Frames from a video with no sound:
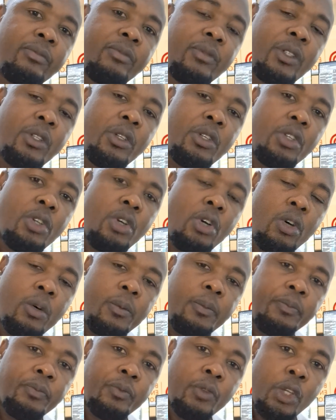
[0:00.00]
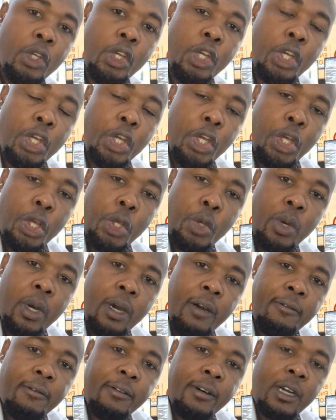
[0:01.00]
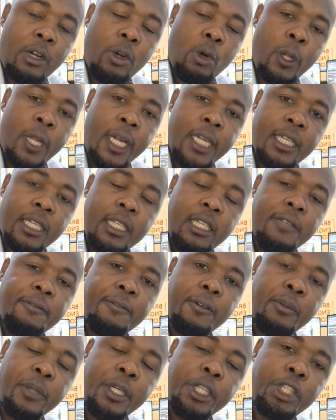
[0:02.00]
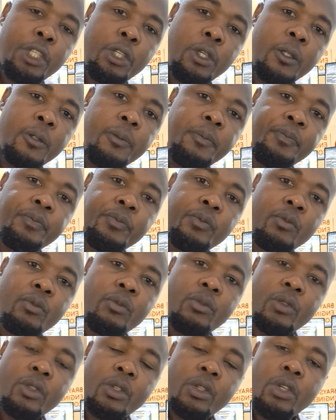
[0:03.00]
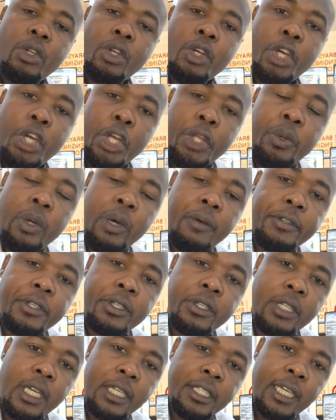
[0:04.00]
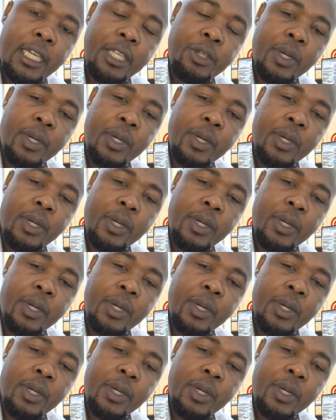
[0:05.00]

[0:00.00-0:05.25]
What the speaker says: So you have collected information, you have structured your